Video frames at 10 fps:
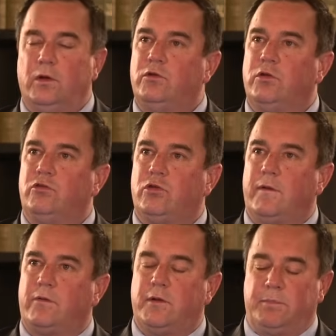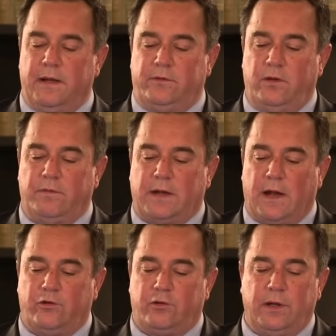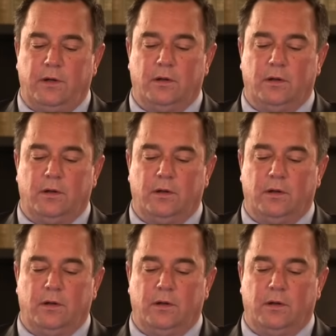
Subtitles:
to ensure the stability of the country,